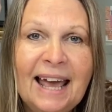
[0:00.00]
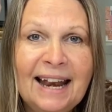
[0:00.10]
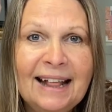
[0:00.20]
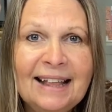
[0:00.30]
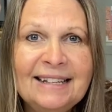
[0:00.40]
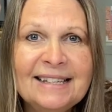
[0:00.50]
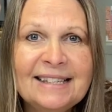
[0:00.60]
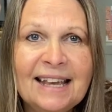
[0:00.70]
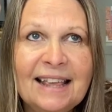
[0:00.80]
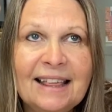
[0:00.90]
And I like to
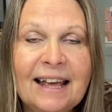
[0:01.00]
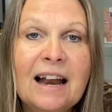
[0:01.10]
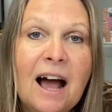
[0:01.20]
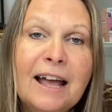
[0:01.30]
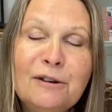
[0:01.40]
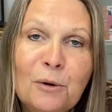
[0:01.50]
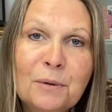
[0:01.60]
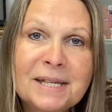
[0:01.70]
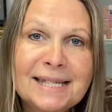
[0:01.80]
say that I know the